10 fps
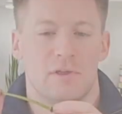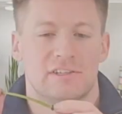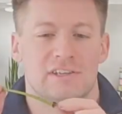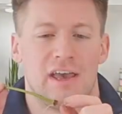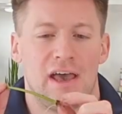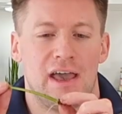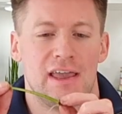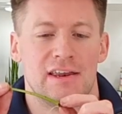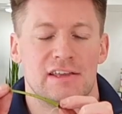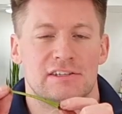wee
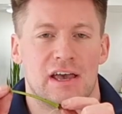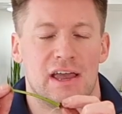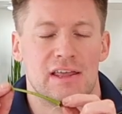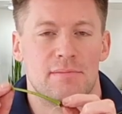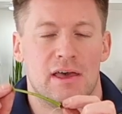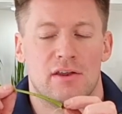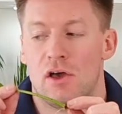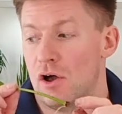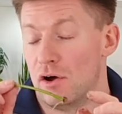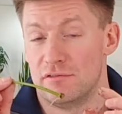tiny bit
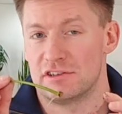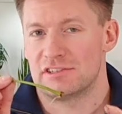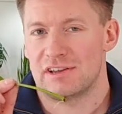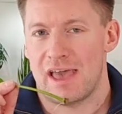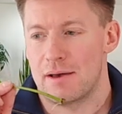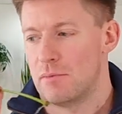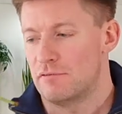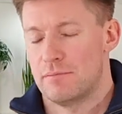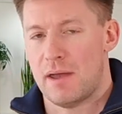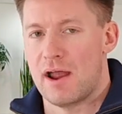of the stem of
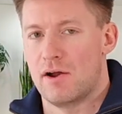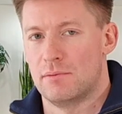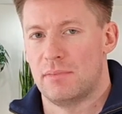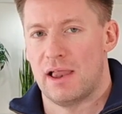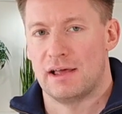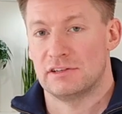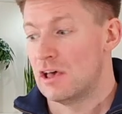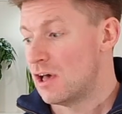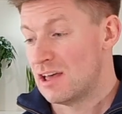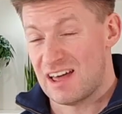the parent plant.
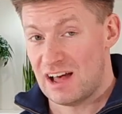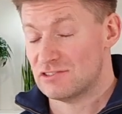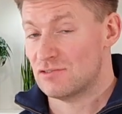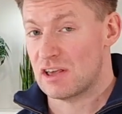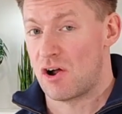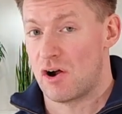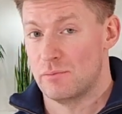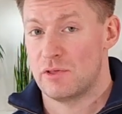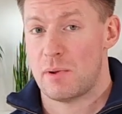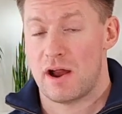It hasn't really
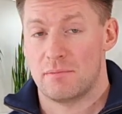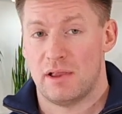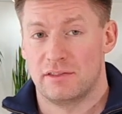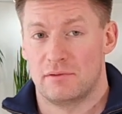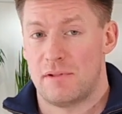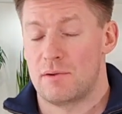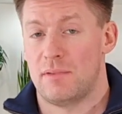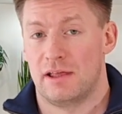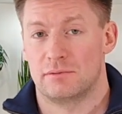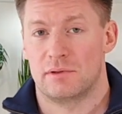harmed the parent plant. The parent
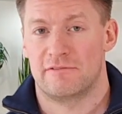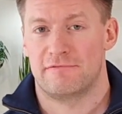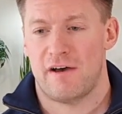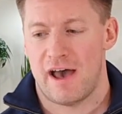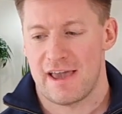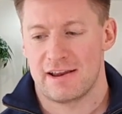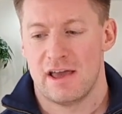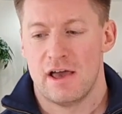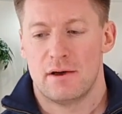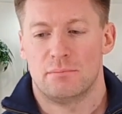plant will be fine,
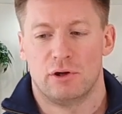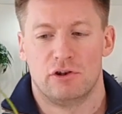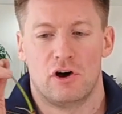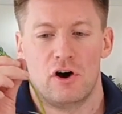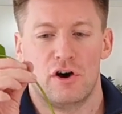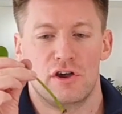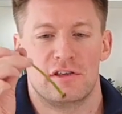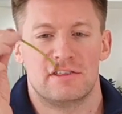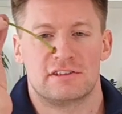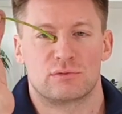but now
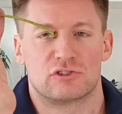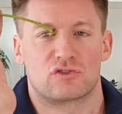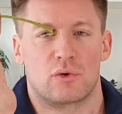this one's